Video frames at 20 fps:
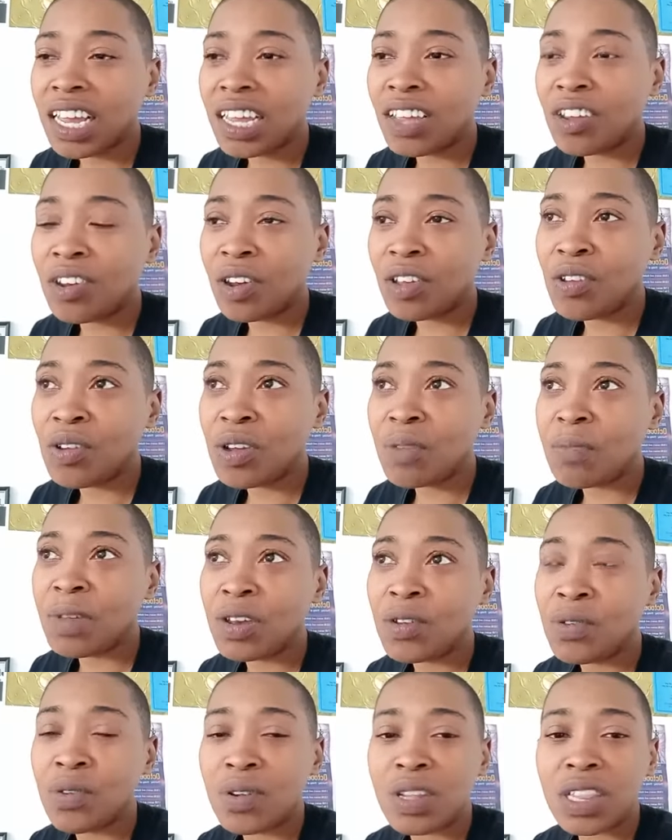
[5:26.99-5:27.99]
you know, you could be
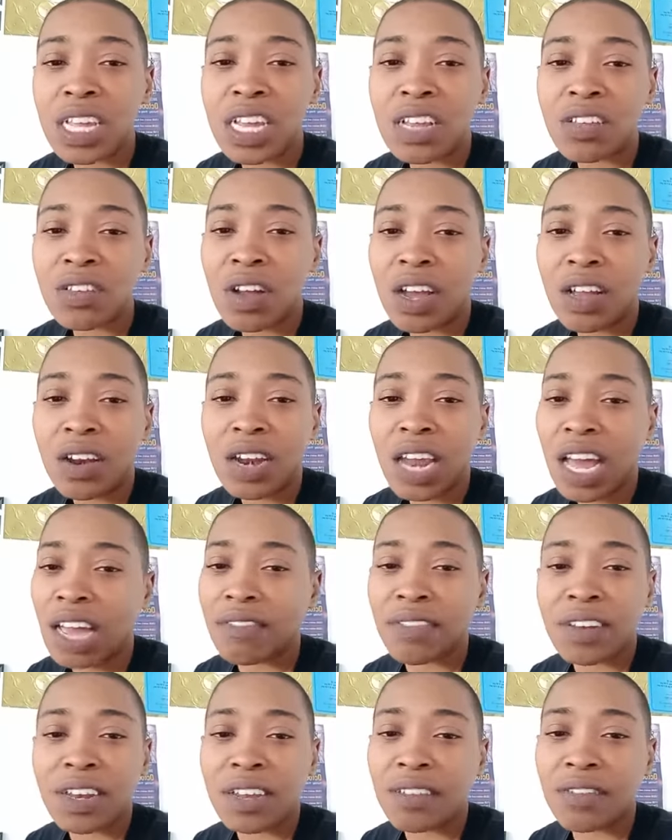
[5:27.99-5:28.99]
doing things all your
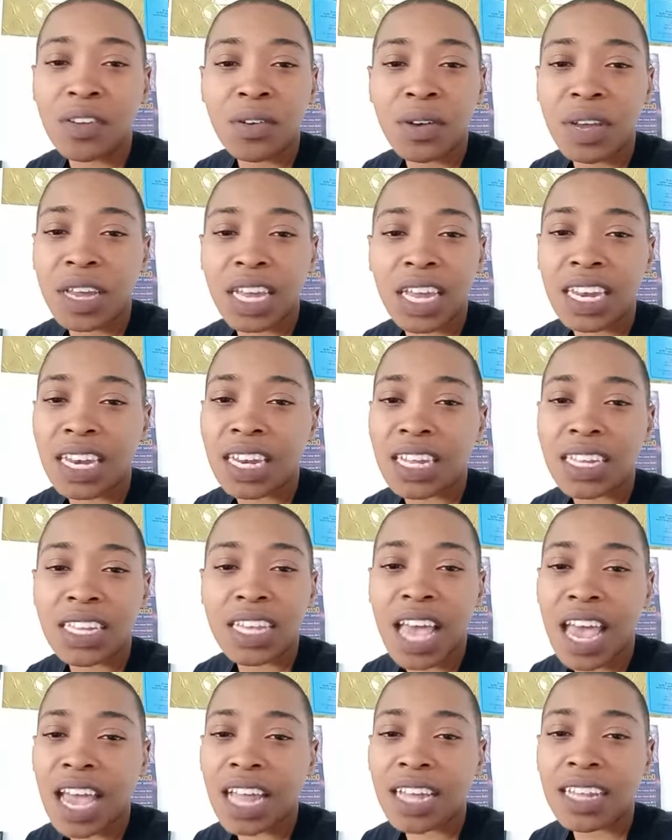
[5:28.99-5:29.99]
life, and if you ain't getting
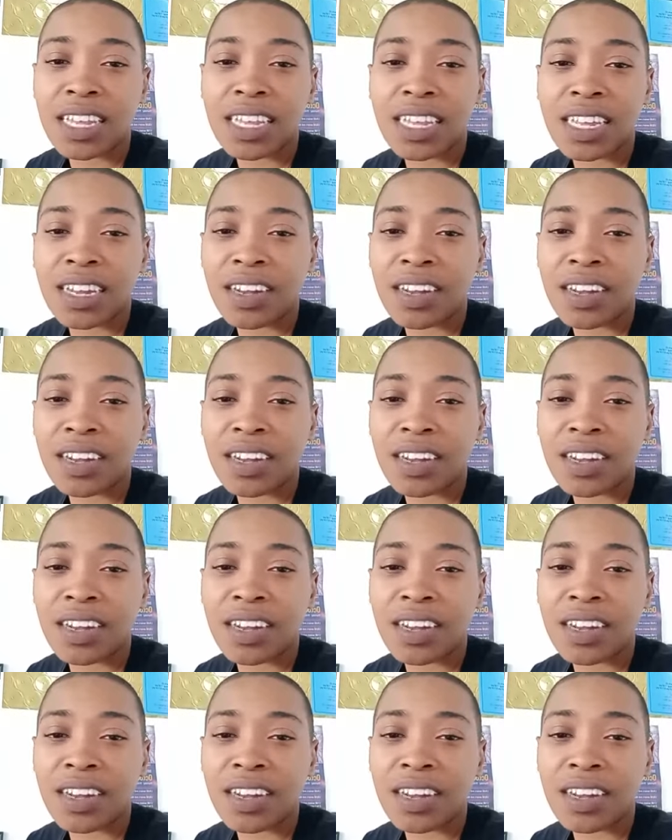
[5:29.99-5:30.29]
attacked,